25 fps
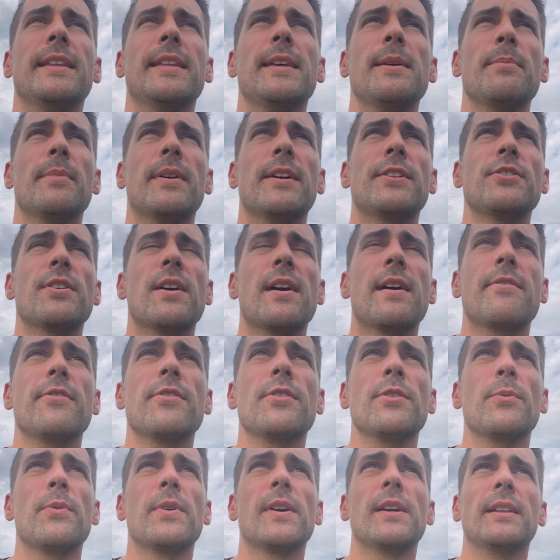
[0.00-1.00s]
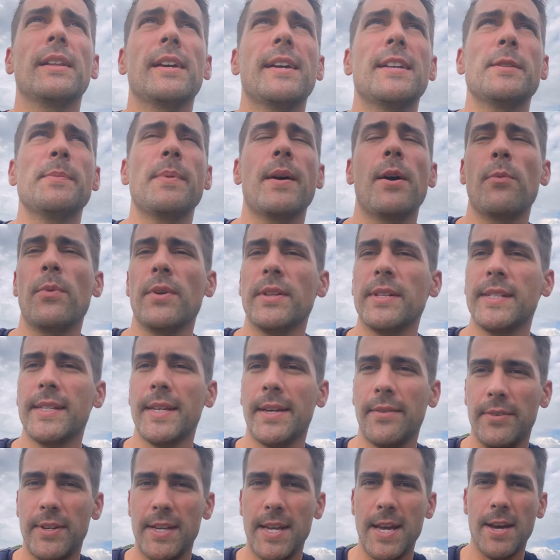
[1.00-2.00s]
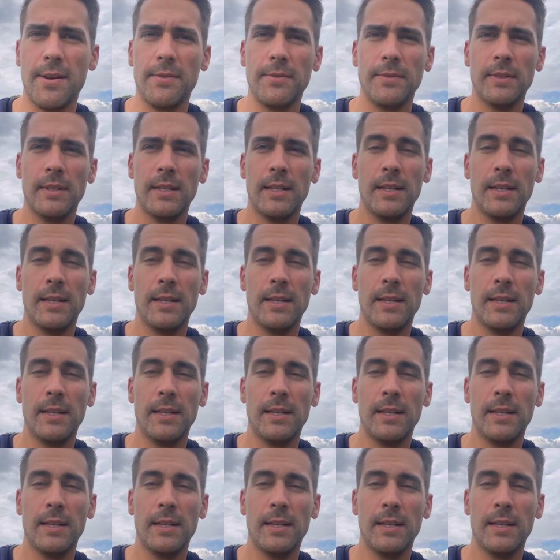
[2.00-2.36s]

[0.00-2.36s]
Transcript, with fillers: to hit my driver where it lands about 170 out,